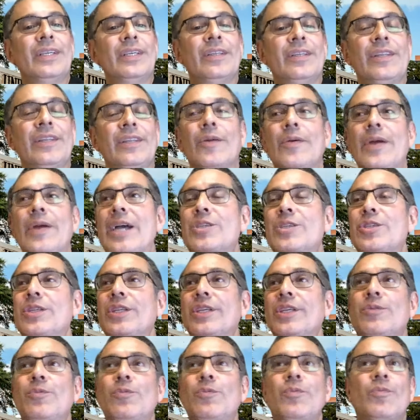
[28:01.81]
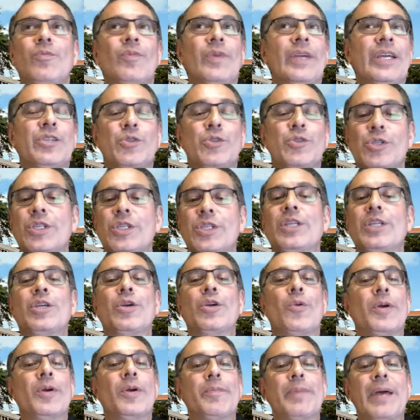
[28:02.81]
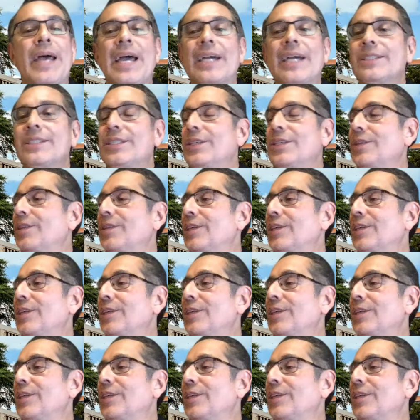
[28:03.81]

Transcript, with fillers: They're actually interested in going back to the